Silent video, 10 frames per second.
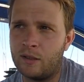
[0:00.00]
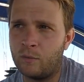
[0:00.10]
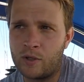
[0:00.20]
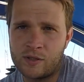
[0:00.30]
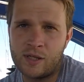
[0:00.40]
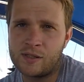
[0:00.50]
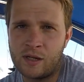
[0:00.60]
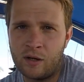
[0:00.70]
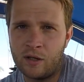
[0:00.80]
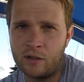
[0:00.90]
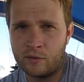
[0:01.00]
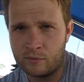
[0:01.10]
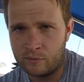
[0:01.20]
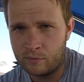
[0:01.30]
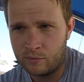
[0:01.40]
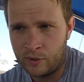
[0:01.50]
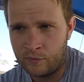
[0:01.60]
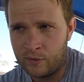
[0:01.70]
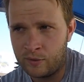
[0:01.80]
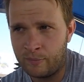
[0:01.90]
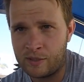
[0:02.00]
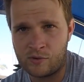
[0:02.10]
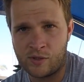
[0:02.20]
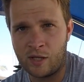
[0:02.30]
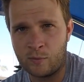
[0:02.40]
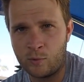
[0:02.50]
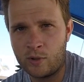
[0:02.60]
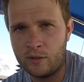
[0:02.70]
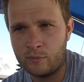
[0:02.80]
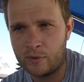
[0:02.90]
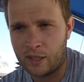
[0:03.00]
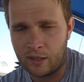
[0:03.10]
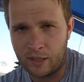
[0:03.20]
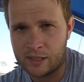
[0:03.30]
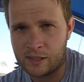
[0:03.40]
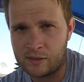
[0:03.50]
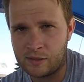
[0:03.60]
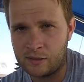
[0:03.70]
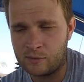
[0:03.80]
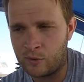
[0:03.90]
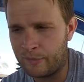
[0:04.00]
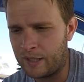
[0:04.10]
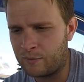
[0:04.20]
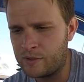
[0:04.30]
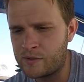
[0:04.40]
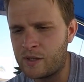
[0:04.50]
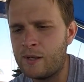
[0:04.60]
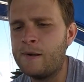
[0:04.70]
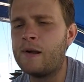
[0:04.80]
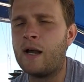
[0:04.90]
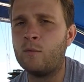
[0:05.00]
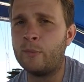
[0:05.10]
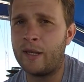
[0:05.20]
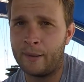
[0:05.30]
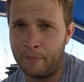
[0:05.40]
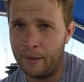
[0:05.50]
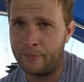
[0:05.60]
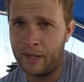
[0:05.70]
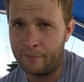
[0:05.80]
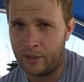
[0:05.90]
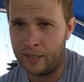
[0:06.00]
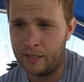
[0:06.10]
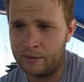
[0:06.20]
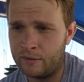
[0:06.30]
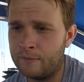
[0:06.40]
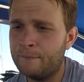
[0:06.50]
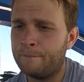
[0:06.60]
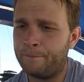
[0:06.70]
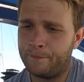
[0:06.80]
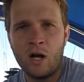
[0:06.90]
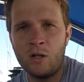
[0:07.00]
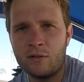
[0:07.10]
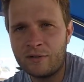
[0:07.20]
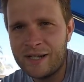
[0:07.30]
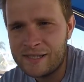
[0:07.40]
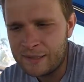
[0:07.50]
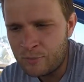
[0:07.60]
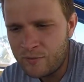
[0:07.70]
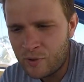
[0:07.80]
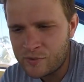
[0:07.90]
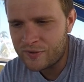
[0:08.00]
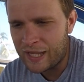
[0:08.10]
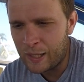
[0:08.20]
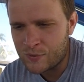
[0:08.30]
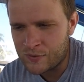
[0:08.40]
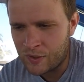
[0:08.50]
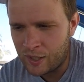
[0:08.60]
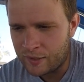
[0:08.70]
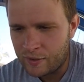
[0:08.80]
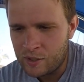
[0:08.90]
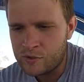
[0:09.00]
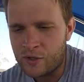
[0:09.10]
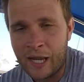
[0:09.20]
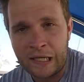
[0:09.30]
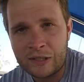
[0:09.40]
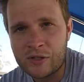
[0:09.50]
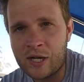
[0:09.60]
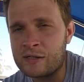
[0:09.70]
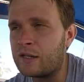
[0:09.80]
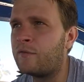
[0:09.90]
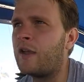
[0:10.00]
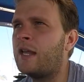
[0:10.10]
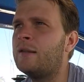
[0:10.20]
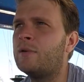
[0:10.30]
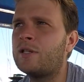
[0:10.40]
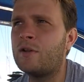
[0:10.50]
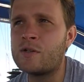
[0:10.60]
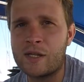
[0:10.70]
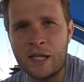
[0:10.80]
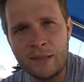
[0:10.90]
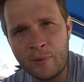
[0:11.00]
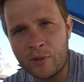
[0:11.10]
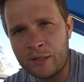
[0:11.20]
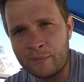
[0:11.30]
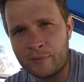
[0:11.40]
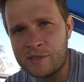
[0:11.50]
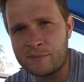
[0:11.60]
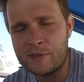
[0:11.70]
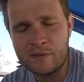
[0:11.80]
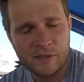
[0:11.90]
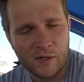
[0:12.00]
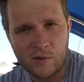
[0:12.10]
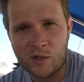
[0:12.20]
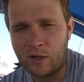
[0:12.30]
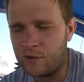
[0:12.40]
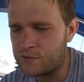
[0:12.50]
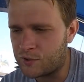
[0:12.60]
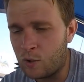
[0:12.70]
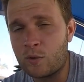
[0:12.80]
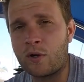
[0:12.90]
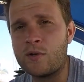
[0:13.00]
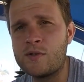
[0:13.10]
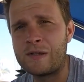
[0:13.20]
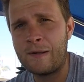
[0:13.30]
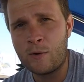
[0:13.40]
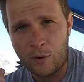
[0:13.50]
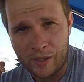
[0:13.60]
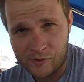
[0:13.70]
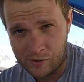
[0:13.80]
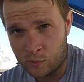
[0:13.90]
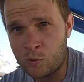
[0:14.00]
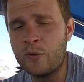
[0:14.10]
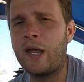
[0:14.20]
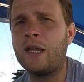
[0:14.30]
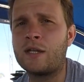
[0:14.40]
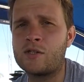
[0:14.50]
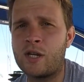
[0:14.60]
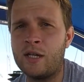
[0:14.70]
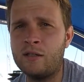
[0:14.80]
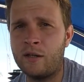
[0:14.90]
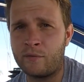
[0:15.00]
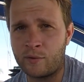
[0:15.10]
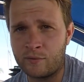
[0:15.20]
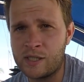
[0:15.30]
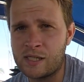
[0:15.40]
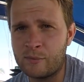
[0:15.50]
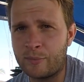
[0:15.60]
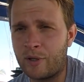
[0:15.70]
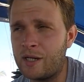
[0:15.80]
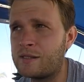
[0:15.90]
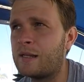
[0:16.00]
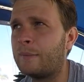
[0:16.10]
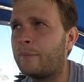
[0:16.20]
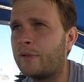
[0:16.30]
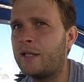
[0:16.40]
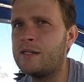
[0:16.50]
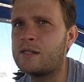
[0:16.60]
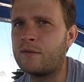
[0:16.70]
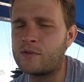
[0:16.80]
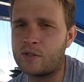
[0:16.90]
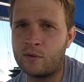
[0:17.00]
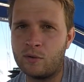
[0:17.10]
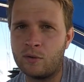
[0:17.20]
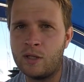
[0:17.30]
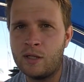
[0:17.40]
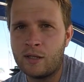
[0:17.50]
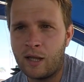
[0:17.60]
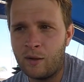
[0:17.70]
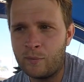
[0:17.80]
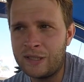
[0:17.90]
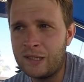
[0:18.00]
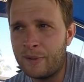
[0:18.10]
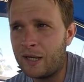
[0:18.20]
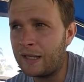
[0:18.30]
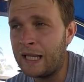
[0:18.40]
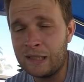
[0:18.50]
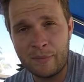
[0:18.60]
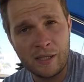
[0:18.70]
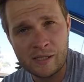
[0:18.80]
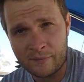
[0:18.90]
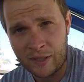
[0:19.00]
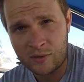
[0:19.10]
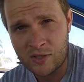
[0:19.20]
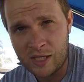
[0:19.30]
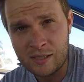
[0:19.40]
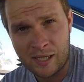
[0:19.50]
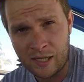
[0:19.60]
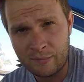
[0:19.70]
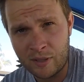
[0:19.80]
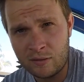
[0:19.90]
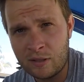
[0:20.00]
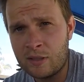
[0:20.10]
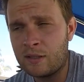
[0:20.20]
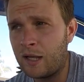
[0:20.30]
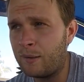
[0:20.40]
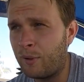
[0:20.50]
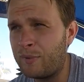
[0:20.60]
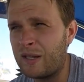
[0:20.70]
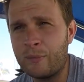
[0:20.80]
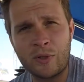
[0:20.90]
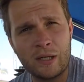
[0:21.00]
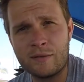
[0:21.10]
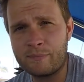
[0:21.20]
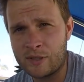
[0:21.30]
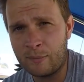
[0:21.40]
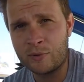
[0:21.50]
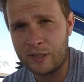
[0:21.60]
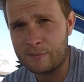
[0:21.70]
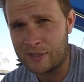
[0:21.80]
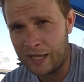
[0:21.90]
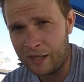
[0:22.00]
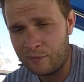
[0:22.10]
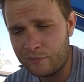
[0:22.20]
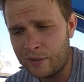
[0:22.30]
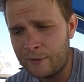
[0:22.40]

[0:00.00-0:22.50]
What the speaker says: worst case scenario, if the batteries are underwater, we can't access the automatic ones, we'll be able to pump it out by hand. Alrighty, moving the outside. So anchor chain. If anybody knows anybody in Brisbane, Sunshine Coast, Gold Coast who has good anchor chain and for a reasonable price, please give us a call. We need about 80 meters of anchor chain, 10 mil, probably double dipped galv.